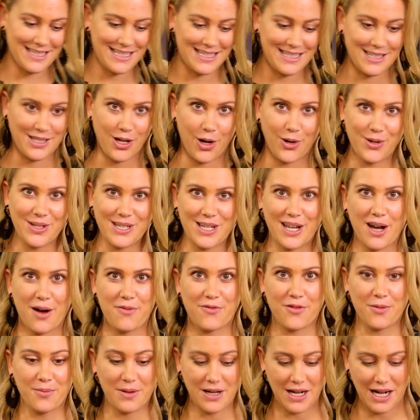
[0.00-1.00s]
is going to come
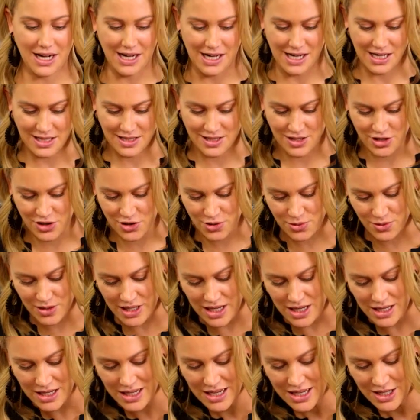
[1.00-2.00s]
from caster sugar,
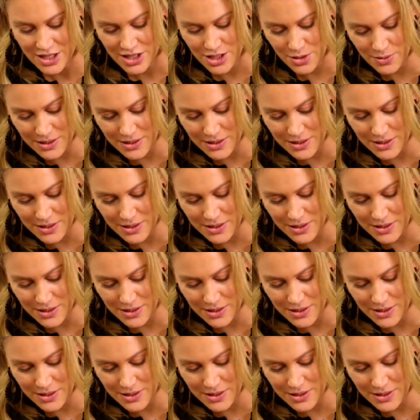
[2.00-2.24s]
so